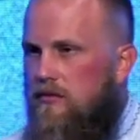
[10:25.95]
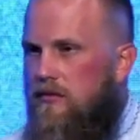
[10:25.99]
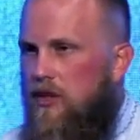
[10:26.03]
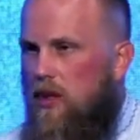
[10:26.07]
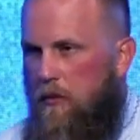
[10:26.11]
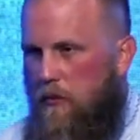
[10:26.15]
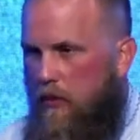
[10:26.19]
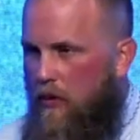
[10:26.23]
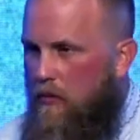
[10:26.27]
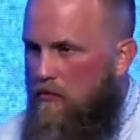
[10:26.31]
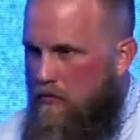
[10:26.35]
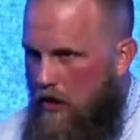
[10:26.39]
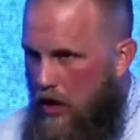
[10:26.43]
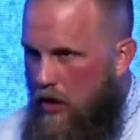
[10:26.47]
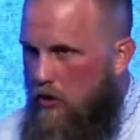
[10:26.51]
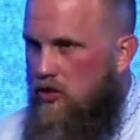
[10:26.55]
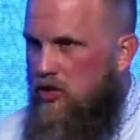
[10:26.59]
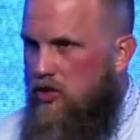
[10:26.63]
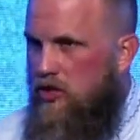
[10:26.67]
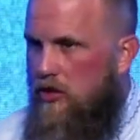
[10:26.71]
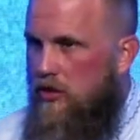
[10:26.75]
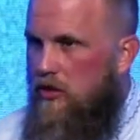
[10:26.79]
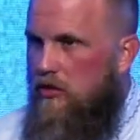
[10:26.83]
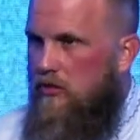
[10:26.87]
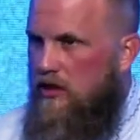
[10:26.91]
He'll
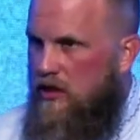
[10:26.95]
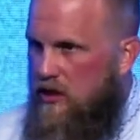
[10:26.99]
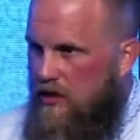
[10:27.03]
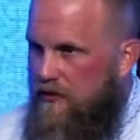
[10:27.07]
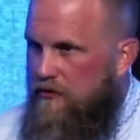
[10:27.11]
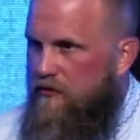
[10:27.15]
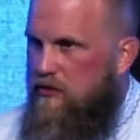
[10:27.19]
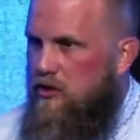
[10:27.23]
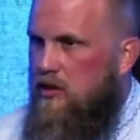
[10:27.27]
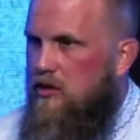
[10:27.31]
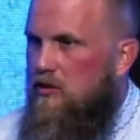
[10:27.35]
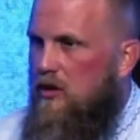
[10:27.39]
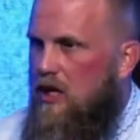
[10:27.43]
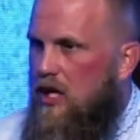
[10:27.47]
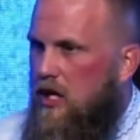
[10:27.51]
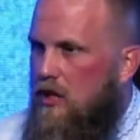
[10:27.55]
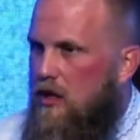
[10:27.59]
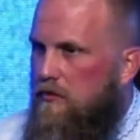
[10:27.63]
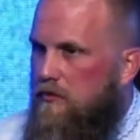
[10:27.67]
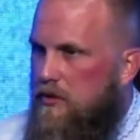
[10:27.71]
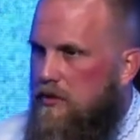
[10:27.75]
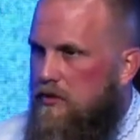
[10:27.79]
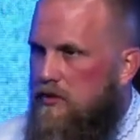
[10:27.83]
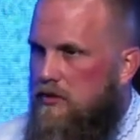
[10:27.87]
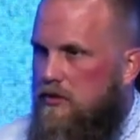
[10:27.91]
promote you, lift you
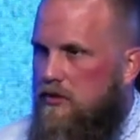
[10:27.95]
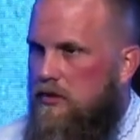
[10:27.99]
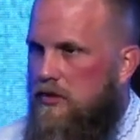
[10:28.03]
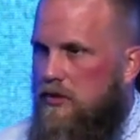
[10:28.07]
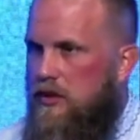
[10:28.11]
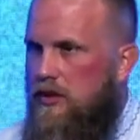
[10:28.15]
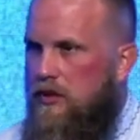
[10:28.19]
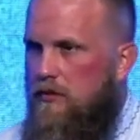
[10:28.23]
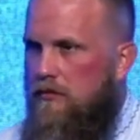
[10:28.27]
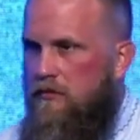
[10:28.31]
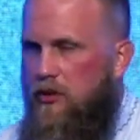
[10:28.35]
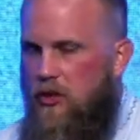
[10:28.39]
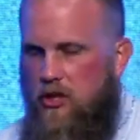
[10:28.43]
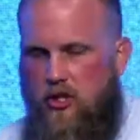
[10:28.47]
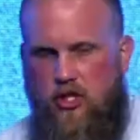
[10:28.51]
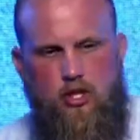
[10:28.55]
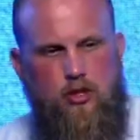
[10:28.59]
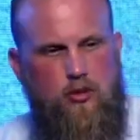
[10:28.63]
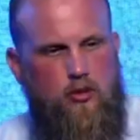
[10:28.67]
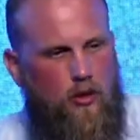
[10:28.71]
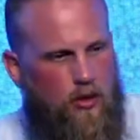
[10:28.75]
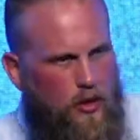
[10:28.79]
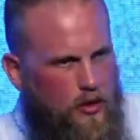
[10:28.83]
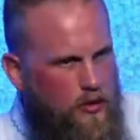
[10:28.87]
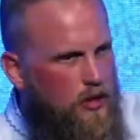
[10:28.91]
up, put
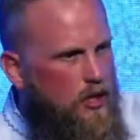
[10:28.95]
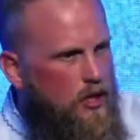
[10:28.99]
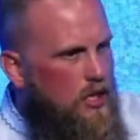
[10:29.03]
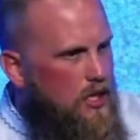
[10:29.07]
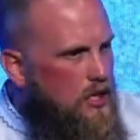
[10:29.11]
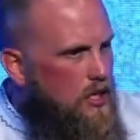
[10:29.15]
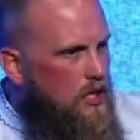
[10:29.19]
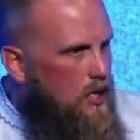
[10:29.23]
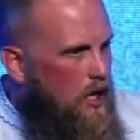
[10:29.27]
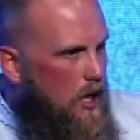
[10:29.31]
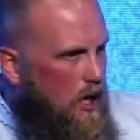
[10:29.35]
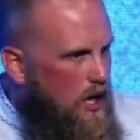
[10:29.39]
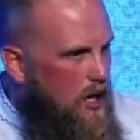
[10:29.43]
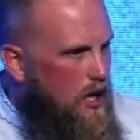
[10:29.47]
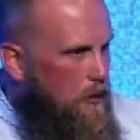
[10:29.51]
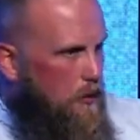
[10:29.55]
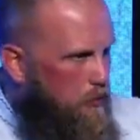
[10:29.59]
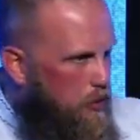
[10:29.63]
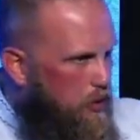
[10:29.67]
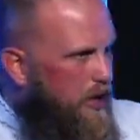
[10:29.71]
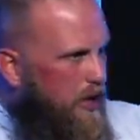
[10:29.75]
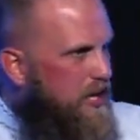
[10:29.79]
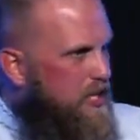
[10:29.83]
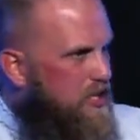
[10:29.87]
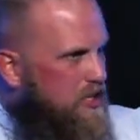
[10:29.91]
you on uh, in a
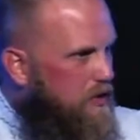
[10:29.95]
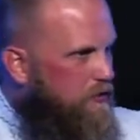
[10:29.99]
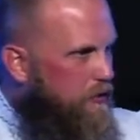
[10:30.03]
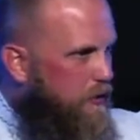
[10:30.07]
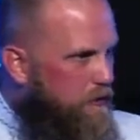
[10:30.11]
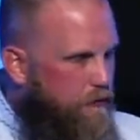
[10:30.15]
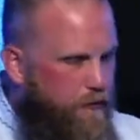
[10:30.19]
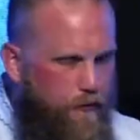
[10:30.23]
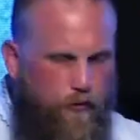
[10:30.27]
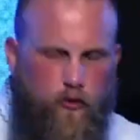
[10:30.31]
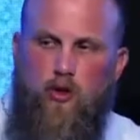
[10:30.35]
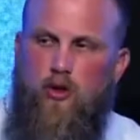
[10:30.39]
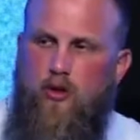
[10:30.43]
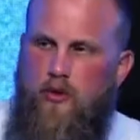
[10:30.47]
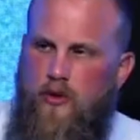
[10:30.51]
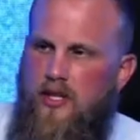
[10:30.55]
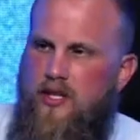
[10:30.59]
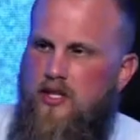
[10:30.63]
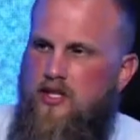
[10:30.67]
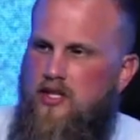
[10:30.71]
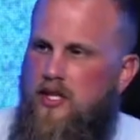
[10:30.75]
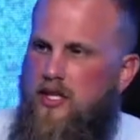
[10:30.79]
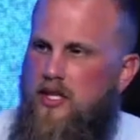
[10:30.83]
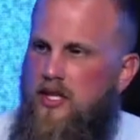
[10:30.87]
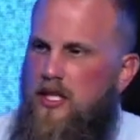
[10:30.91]
place of
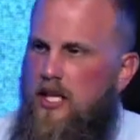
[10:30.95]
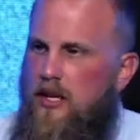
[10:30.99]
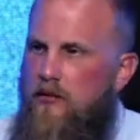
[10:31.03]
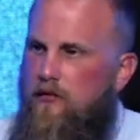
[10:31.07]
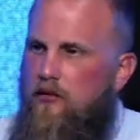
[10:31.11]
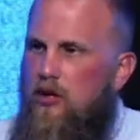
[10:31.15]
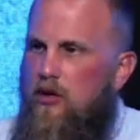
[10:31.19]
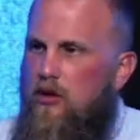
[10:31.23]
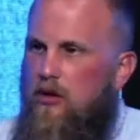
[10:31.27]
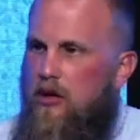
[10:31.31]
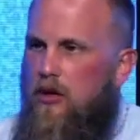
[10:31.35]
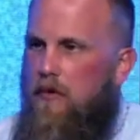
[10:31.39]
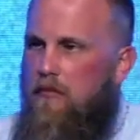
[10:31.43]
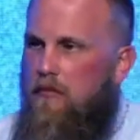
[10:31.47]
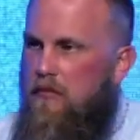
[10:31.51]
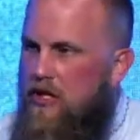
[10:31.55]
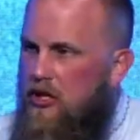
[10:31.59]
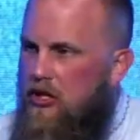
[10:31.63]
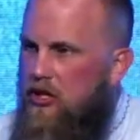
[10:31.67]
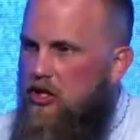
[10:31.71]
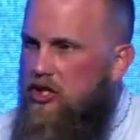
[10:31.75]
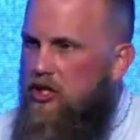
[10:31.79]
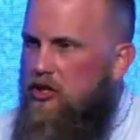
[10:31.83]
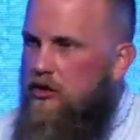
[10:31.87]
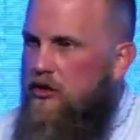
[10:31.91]
influence and give you a
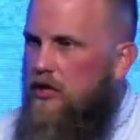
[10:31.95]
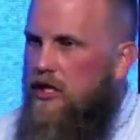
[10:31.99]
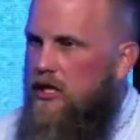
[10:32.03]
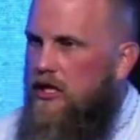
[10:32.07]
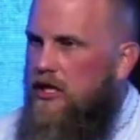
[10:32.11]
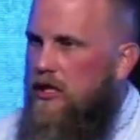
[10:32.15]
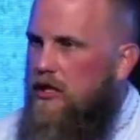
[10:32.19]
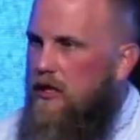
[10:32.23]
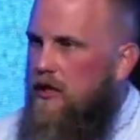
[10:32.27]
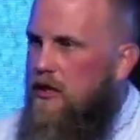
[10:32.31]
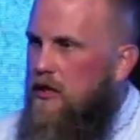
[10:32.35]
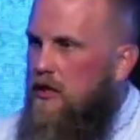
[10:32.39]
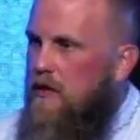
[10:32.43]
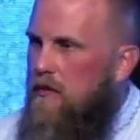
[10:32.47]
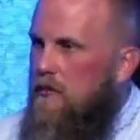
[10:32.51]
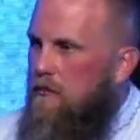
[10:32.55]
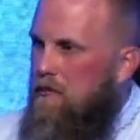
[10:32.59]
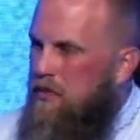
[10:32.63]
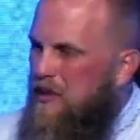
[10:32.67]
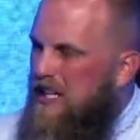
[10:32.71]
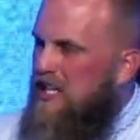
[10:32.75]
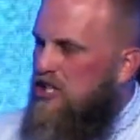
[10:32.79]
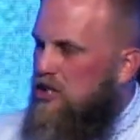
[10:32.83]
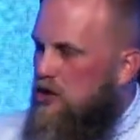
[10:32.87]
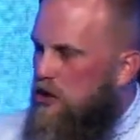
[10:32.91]
ministry and
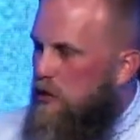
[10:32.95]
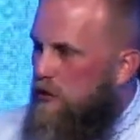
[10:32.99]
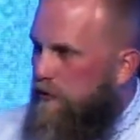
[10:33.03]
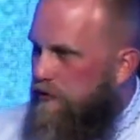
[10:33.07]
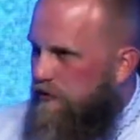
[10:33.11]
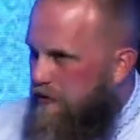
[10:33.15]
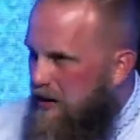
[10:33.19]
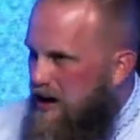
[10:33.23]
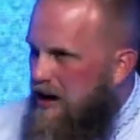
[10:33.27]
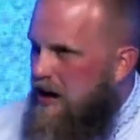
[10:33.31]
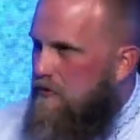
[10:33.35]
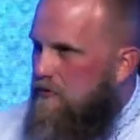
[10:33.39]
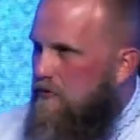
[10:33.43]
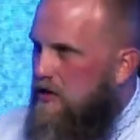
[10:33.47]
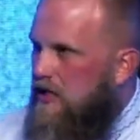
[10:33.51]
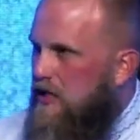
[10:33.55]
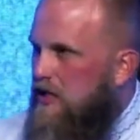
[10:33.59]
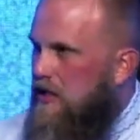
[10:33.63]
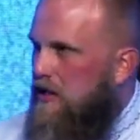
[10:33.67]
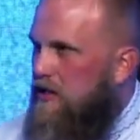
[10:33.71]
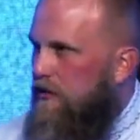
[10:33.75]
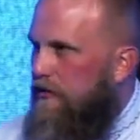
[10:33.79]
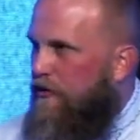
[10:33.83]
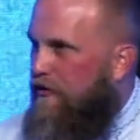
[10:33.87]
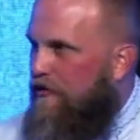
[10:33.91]
bless your family
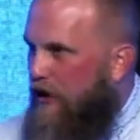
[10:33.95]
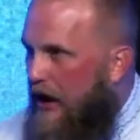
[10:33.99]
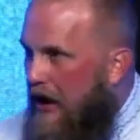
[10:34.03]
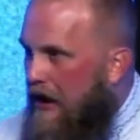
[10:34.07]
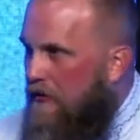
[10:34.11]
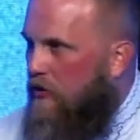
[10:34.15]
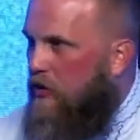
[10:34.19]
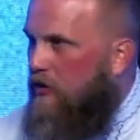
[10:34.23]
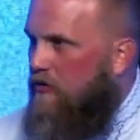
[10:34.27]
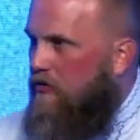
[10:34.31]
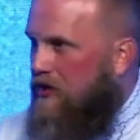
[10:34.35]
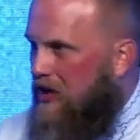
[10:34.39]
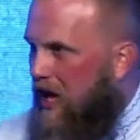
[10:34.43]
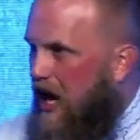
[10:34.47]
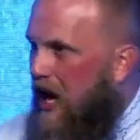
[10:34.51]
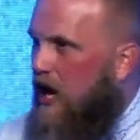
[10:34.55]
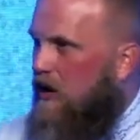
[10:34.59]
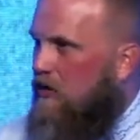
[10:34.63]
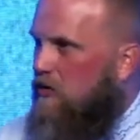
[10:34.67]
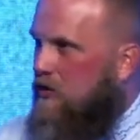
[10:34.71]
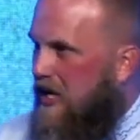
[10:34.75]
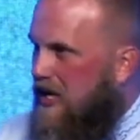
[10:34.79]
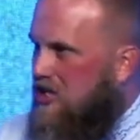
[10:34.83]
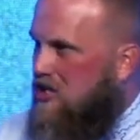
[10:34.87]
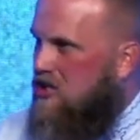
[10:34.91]
and let the favor of
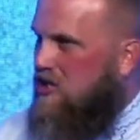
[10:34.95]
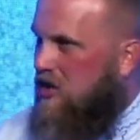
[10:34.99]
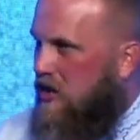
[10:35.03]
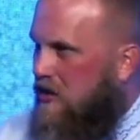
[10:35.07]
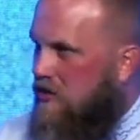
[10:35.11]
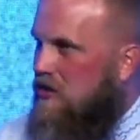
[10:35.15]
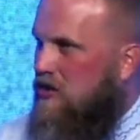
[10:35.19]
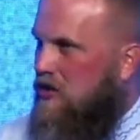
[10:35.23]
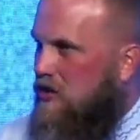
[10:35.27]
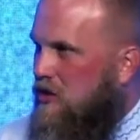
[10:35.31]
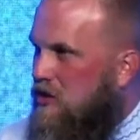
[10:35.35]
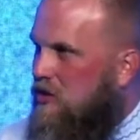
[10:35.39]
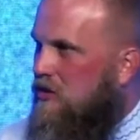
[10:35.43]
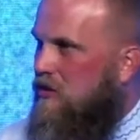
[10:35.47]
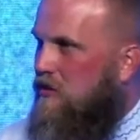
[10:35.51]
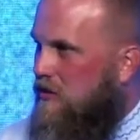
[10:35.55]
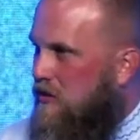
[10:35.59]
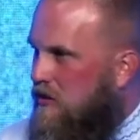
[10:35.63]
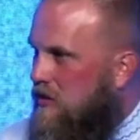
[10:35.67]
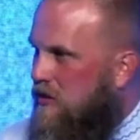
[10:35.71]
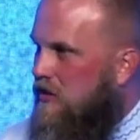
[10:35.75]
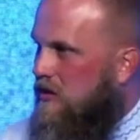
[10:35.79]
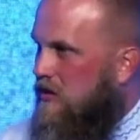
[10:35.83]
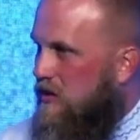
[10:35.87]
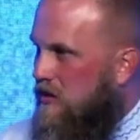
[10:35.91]
God rest on you.
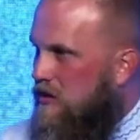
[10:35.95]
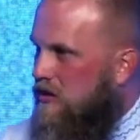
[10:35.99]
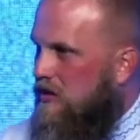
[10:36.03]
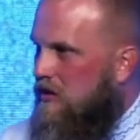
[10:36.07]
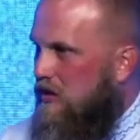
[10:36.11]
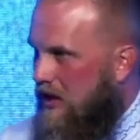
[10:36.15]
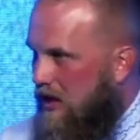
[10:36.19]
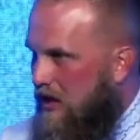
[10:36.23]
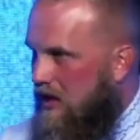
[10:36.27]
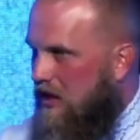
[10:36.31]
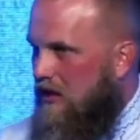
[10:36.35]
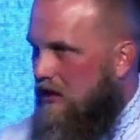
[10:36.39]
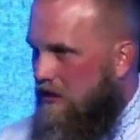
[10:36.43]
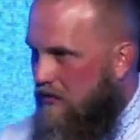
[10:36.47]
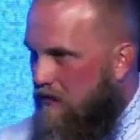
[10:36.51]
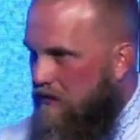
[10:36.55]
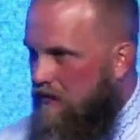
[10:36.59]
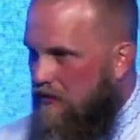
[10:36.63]
Huh?